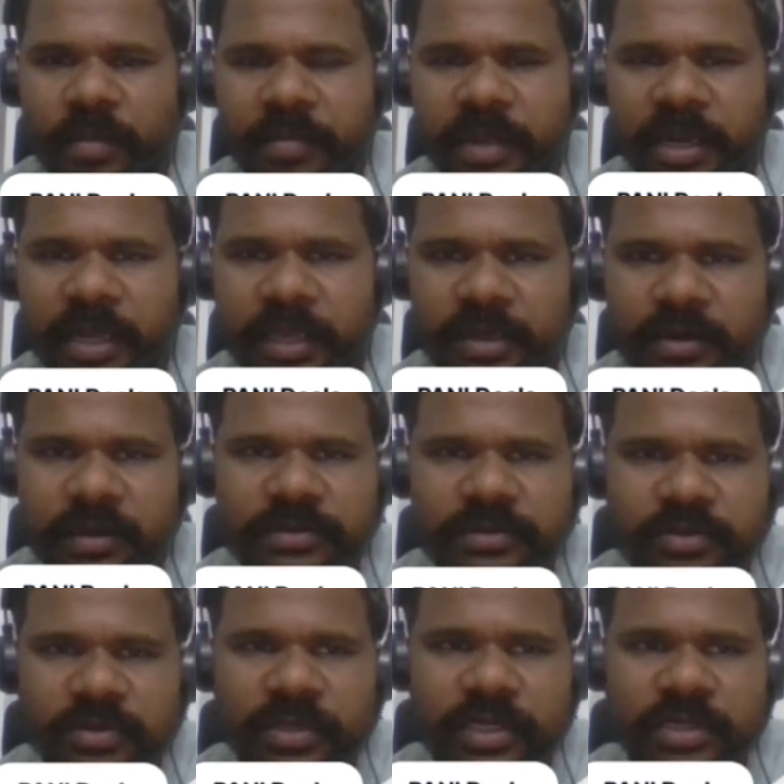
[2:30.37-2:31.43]
bell icon
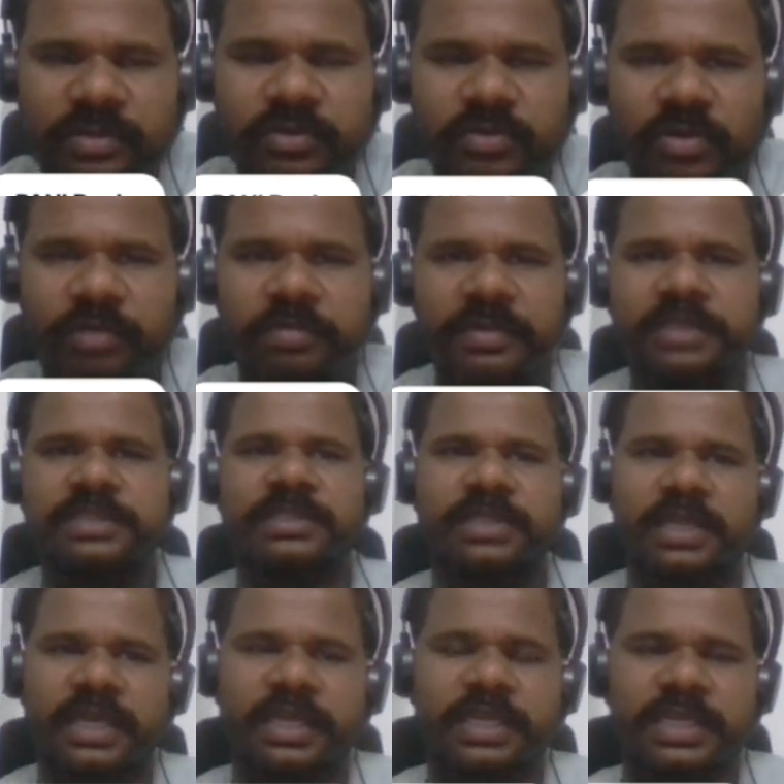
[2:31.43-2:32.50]
so that you don't
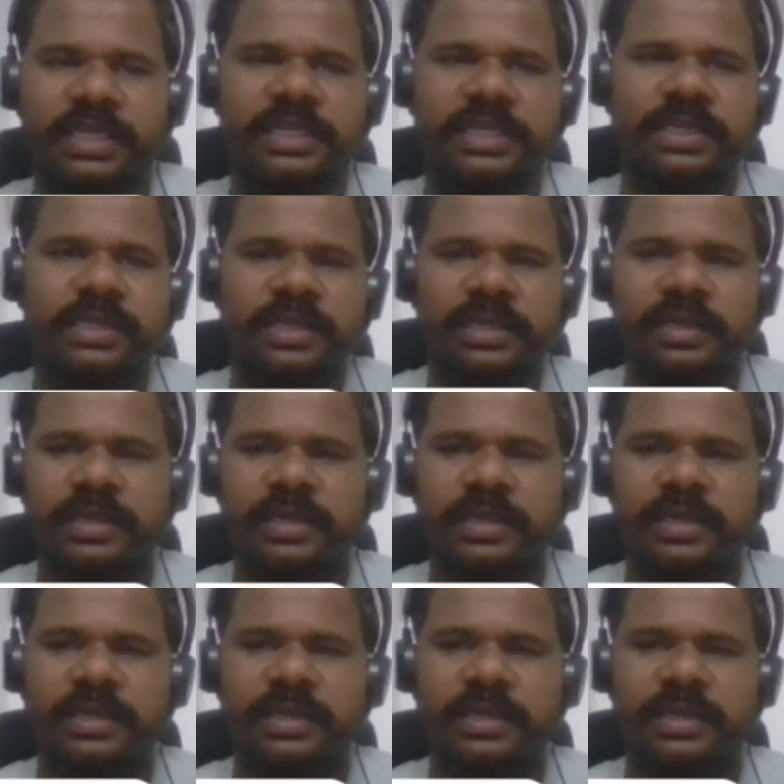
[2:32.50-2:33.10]
miss any